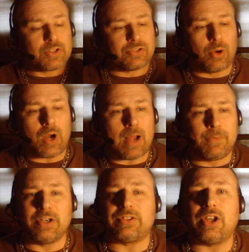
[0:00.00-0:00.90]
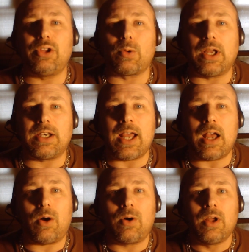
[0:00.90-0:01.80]
So I'm going to tell you right
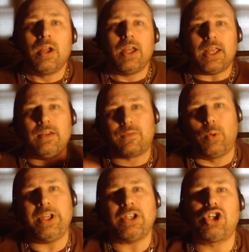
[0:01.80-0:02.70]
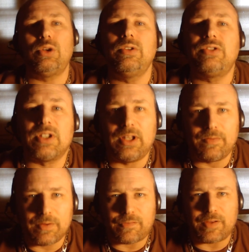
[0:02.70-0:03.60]
now if we choose to
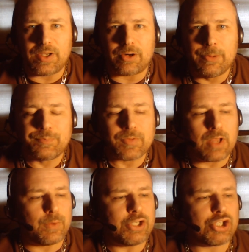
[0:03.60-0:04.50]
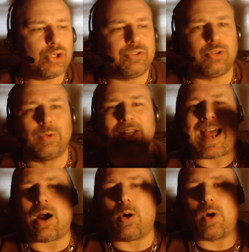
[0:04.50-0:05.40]
live in fear, if we choose to
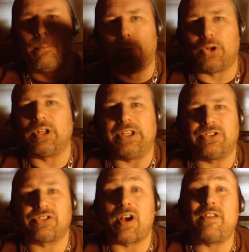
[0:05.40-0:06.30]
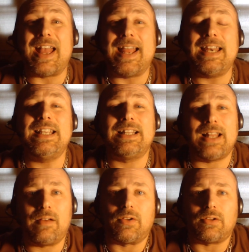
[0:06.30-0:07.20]
allow bullies of any
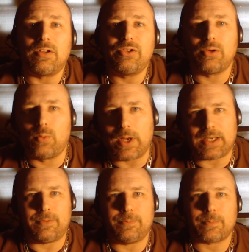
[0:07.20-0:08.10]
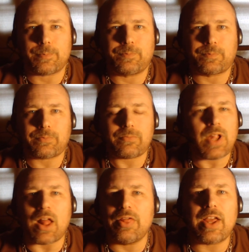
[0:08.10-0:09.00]
level to win,
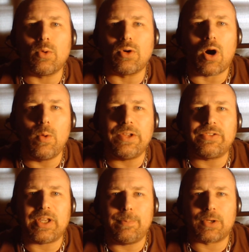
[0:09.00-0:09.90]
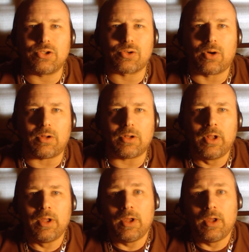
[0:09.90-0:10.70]
they will always keep control.